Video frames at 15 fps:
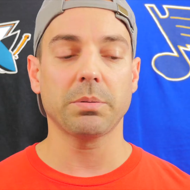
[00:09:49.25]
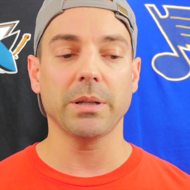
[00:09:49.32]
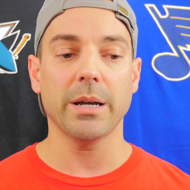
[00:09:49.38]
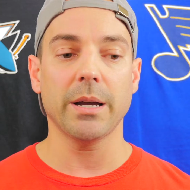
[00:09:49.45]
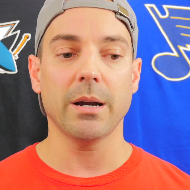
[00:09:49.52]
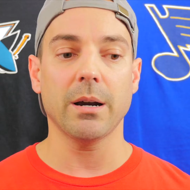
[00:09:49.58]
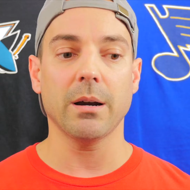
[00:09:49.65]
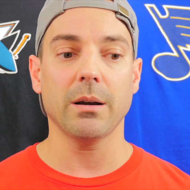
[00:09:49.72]

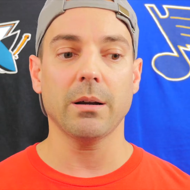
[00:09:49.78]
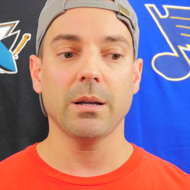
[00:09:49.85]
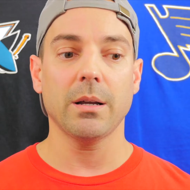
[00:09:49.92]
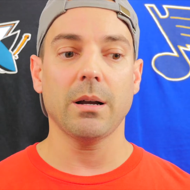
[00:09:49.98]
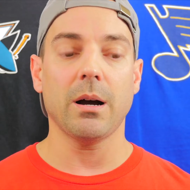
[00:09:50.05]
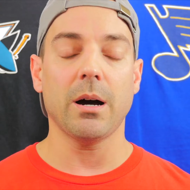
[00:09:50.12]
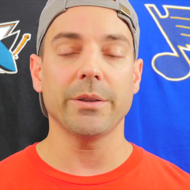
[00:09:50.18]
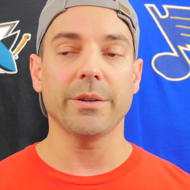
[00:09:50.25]
player,
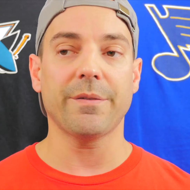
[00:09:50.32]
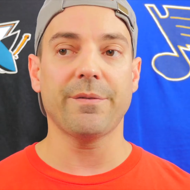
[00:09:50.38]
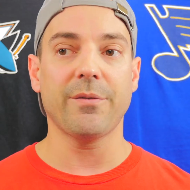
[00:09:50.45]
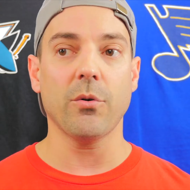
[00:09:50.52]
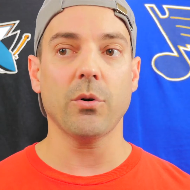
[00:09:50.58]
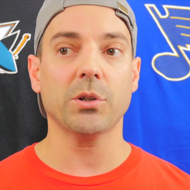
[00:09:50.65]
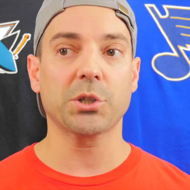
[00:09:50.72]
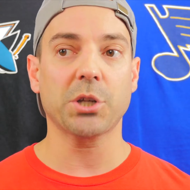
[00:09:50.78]
on the
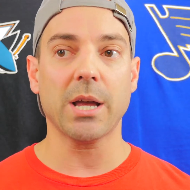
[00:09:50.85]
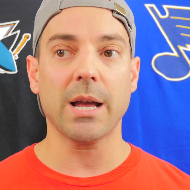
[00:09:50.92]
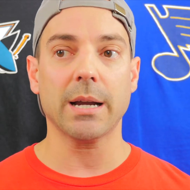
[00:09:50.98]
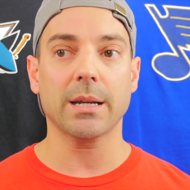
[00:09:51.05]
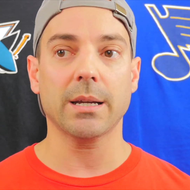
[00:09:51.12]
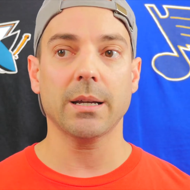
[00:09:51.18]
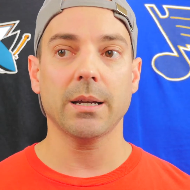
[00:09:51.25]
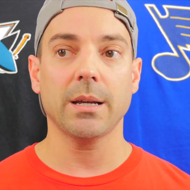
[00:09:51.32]
forecheck